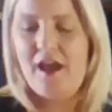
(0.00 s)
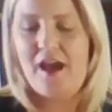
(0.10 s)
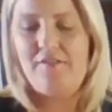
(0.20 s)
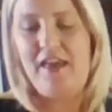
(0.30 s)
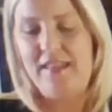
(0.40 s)

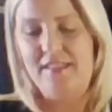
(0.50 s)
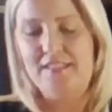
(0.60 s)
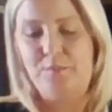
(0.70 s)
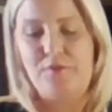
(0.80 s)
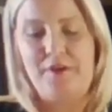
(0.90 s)
I've had this
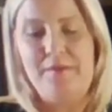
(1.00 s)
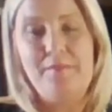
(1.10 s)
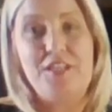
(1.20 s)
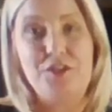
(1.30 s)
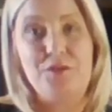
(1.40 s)

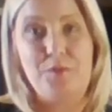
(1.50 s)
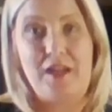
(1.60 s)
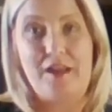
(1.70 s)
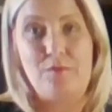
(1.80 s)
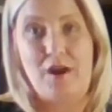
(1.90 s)
pre-measured when
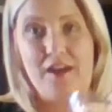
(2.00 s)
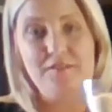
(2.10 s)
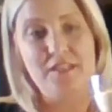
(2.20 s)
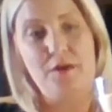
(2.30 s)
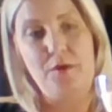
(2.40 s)
I arrived
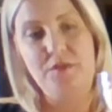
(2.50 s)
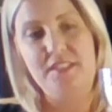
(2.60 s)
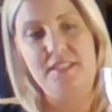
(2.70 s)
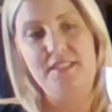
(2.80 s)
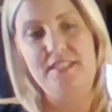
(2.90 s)
at the
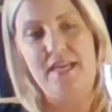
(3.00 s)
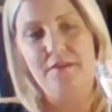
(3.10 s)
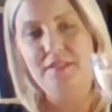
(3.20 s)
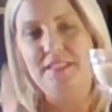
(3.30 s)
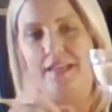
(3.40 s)
hostess's house.